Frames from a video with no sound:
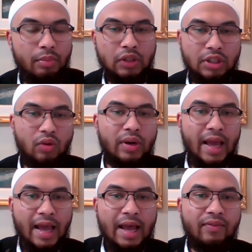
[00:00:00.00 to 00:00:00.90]
because they don't
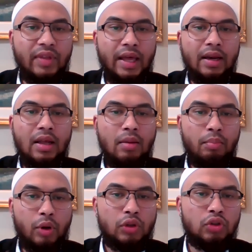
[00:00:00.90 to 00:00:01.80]
have that
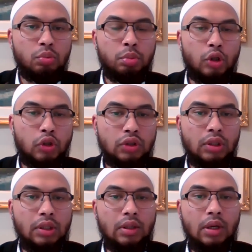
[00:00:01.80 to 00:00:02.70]

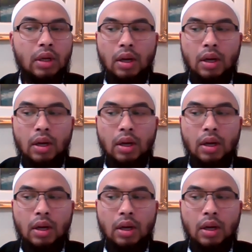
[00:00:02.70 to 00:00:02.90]
person-to-person,